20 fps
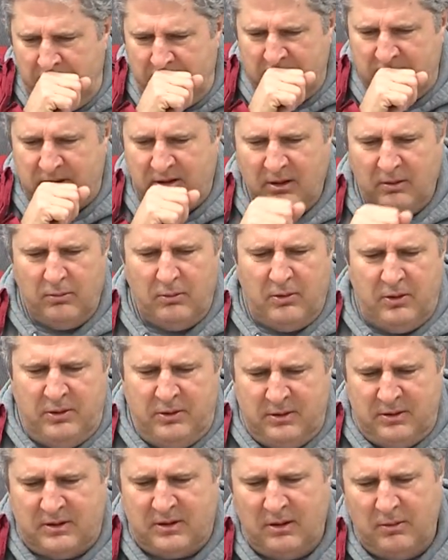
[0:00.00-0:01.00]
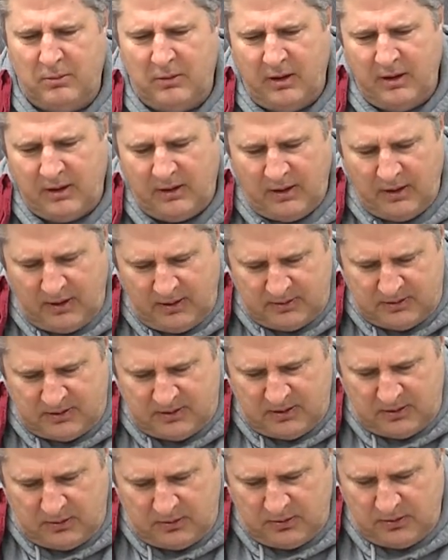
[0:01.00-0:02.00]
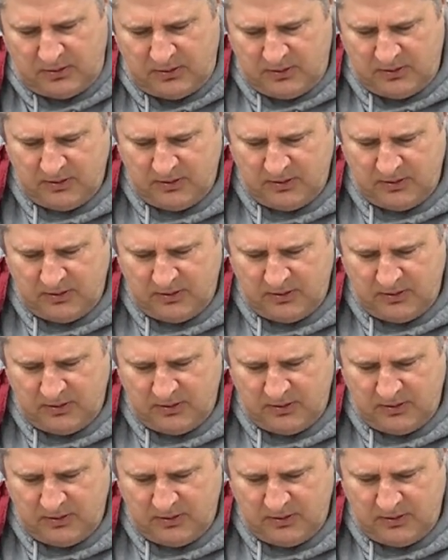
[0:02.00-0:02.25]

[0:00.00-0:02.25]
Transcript: something like that. So,